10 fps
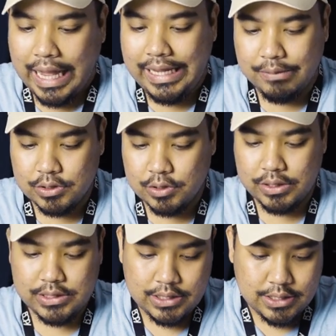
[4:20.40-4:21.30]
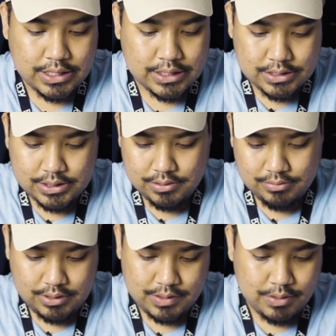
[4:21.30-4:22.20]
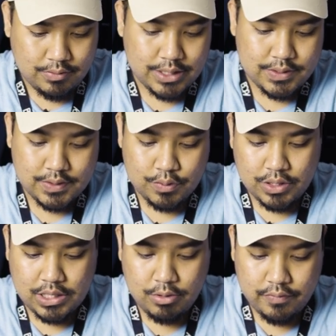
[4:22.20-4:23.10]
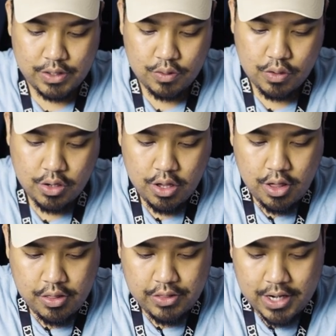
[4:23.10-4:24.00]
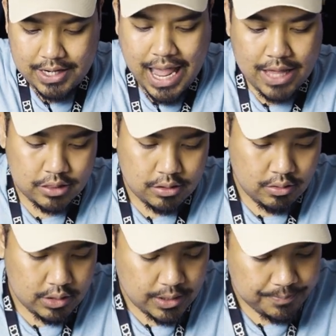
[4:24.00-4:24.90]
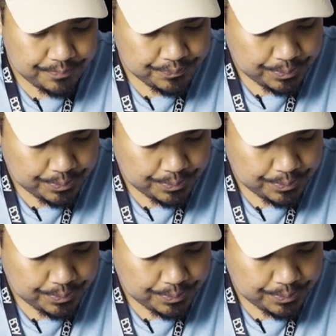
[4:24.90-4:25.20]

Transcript: I am so excited, guys. It's been a while since I do a keyboard video. The wrath! Okay. Okay.